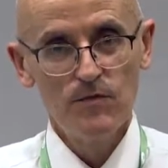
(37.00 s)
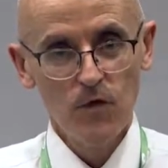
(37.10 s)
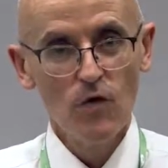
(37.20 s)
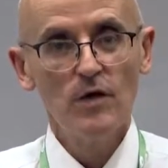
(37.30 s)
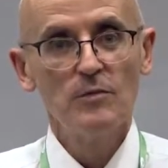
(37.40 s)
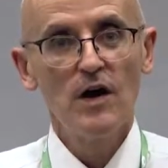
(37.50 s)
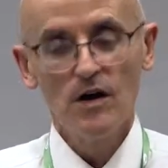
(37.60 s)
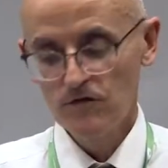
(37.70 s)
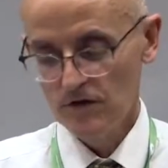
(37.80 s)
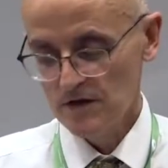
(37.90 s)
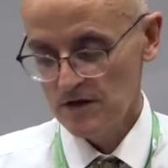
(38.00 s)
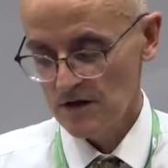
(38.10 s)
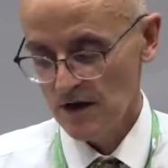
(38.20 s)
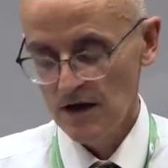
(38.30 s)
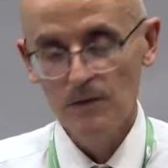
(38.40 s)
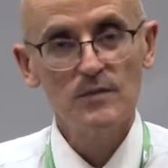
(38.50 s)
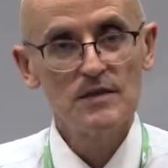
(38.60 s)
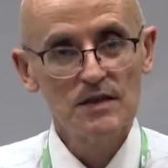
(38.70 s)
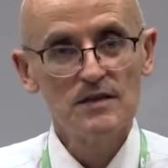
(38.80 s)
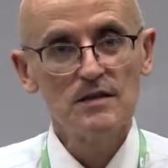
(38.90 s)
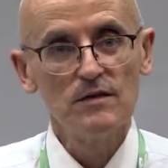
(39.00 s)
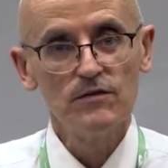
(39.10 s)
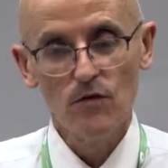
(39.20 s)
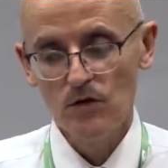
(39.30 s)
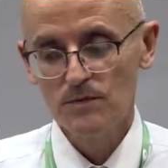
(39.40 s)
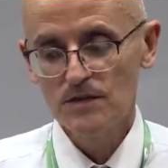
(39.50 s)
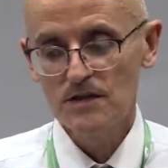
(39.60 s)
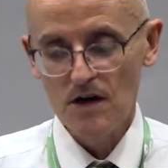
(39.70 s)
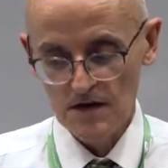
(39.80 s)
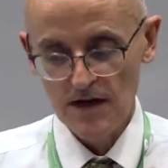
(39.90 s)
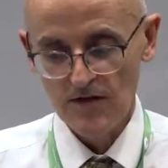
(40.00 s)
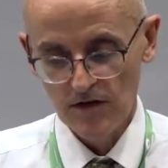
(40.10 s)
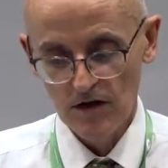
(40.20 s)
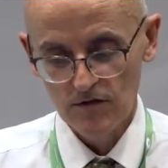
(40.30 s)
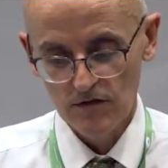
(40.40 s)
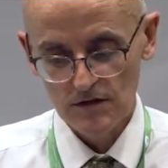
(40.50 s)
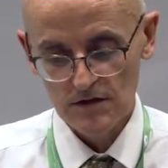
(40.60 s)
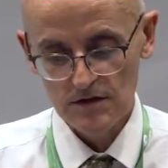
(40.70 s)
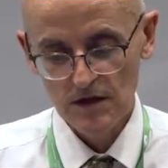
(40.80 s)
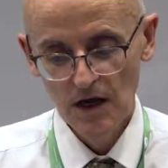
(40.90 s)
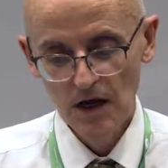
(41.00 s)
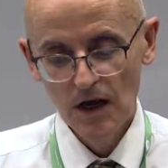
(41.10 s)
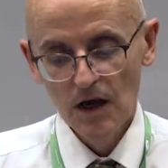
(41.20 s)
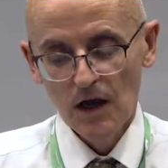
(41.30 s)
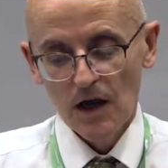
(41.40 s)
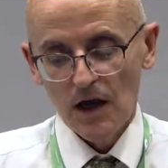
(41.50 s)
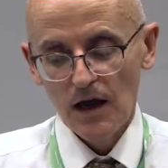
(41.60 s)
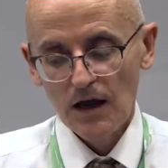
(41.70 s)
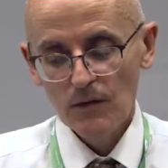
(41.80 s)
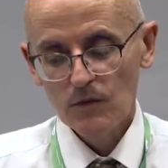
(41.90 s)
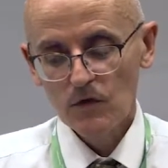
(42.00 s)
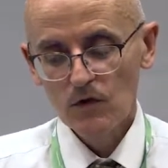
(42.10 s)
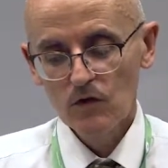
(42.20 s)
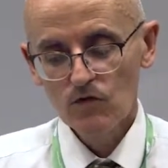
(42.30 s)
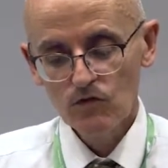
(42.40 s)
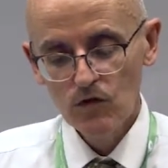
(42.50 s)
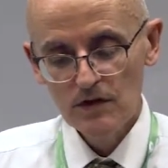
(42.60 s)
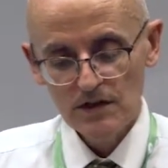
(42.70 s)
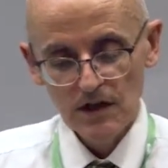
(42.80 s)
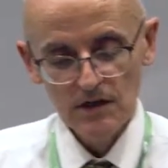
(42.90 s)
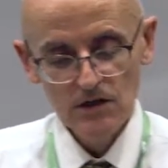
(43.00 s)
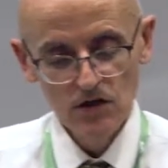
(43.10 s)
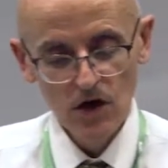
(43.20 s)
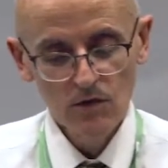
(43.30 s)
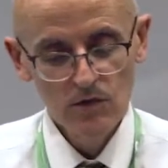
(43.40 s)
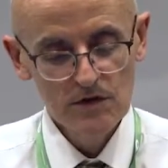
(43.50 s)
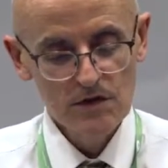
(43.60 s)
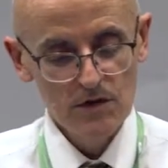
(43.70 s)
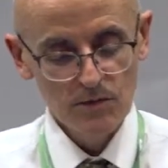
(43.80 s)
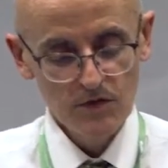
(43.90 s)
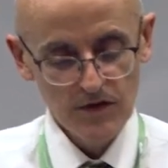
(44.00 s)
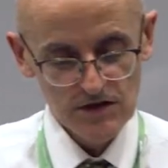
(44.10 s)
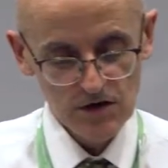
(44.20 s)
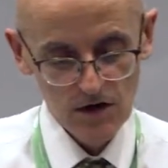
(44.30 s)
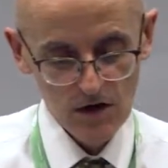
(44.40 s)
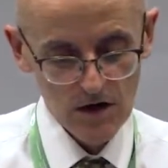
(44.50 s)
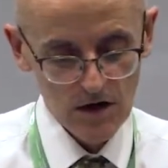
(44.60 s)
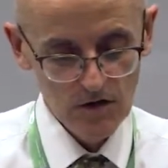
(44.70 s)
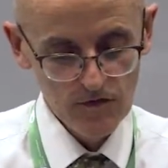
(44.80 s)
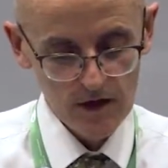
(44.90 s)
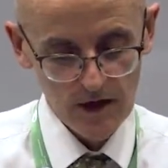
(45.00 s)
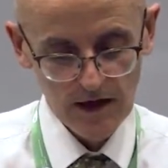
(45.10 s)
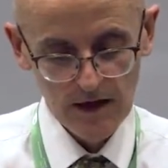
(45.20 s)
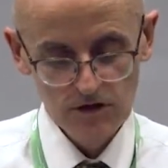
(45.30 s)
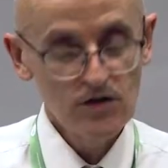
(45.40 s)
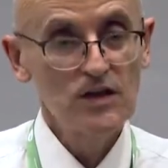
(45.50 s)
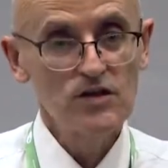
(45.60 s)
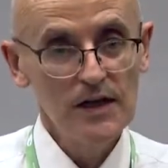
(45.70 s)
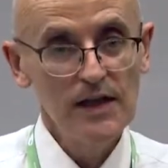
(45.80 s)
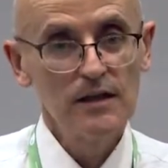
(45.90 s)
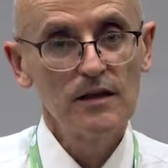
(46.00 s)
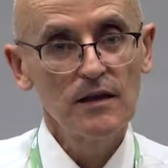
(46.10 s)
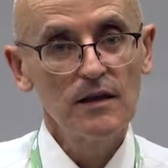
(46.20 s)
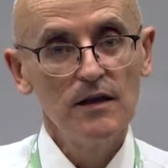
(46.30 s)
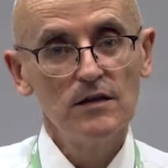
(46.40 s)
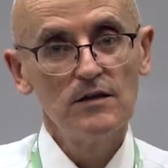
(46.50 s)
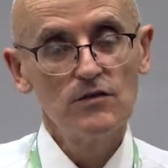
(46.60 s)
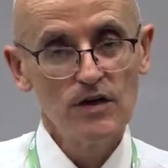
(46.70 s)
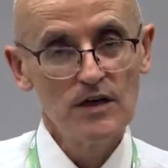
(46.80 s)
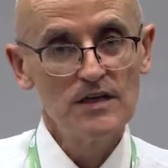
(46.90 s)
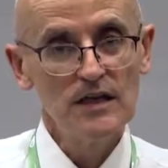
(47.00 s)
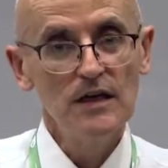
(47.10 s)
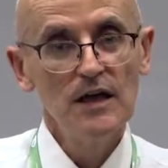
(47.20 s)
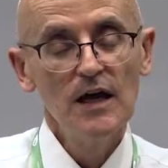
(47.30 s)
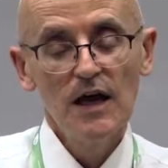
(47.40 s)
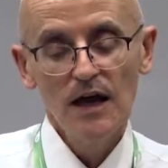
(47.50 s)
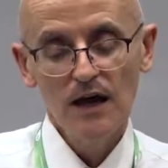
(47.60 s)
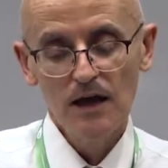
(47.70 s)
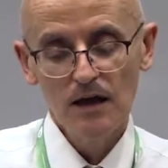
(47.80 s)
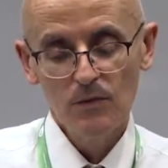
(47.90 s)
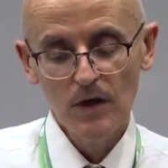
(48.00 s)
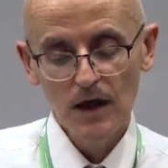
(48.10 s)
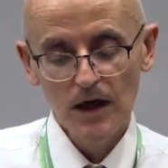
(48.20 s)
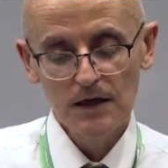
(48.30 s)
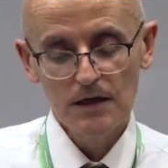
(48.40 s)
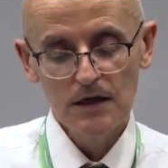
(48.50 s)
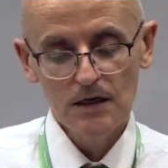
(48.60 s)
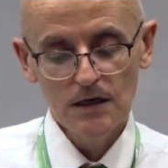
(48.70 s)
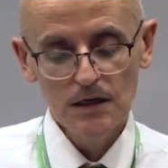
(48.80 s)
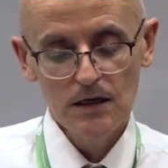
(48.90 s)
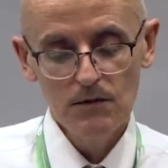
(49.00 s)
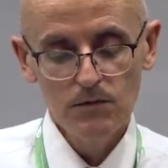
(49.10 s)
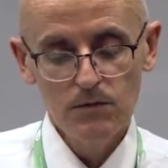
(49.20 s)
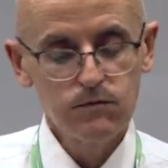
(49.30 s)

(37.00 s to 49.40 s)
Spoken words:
forum conference since the forum started having conferences. So as Rory said, John was the Professor of International Health in Trinity, and he